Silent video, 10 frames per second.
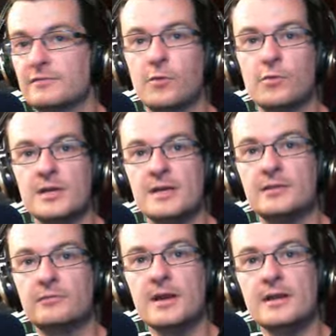
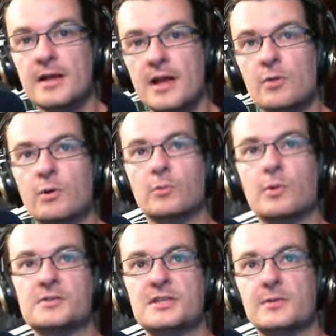43. Well, the
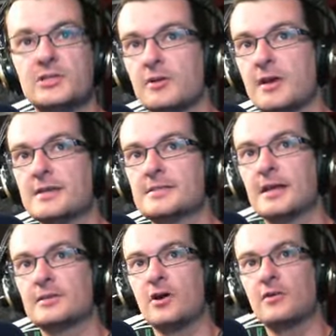World Cinema Showcase
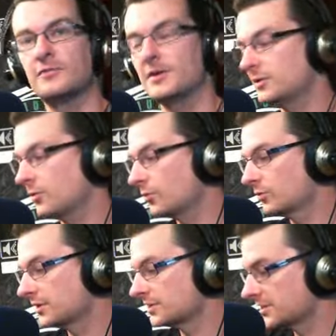kicked off in
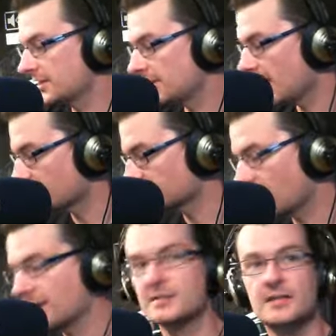Auckland City
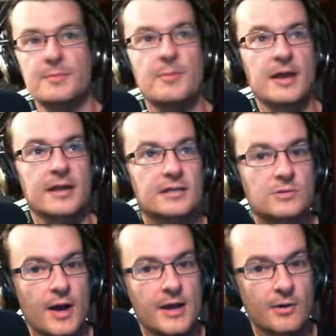last night. It's going to be making
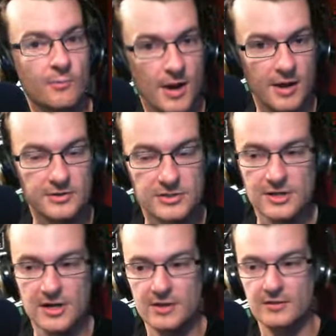its way
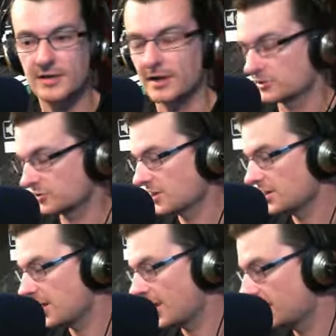around the
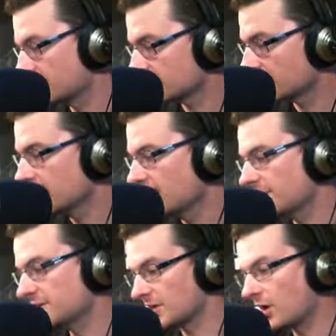country and
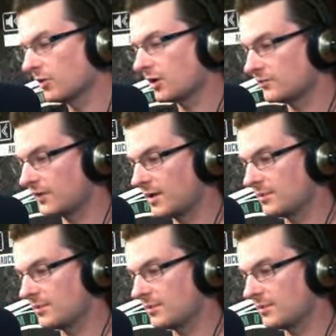features a whole lot of